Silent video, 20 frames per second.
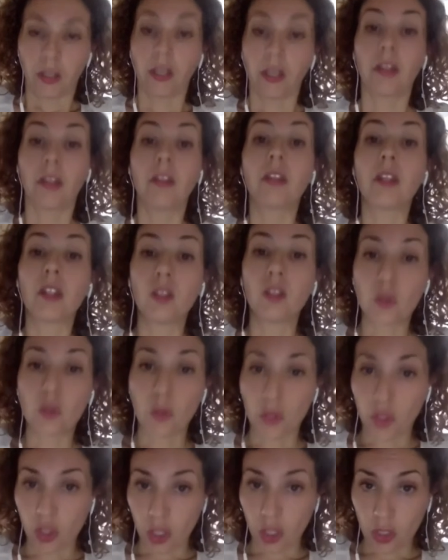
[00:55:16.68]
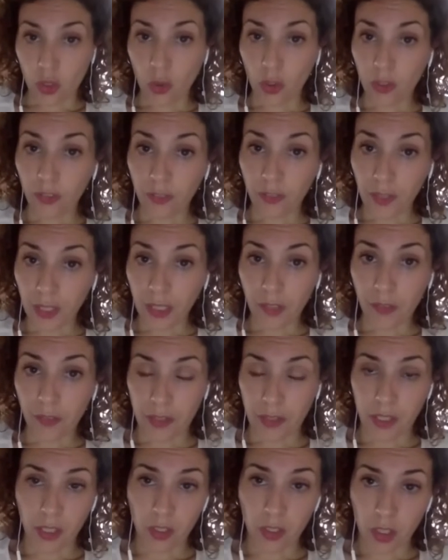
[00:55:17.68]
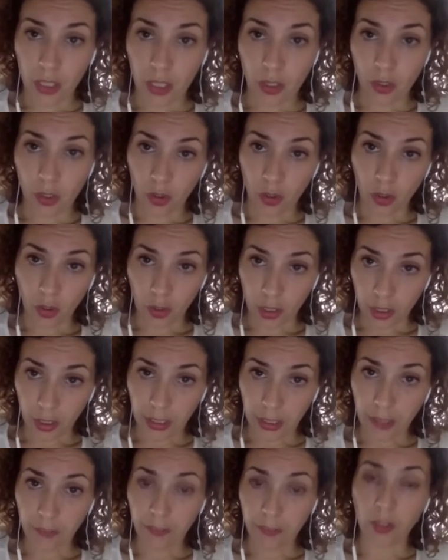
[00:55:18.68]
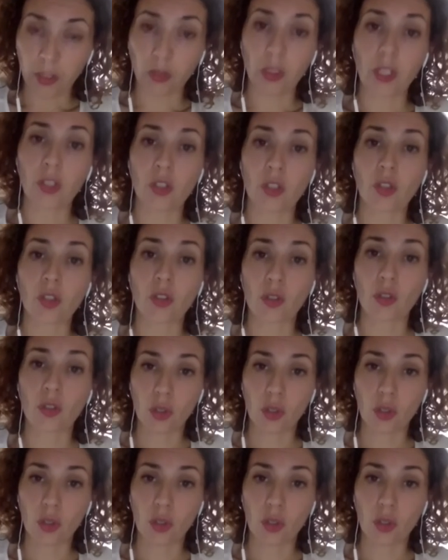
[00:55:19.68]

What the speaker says: the newsreels just joined FIAF, is the International Archive Federation.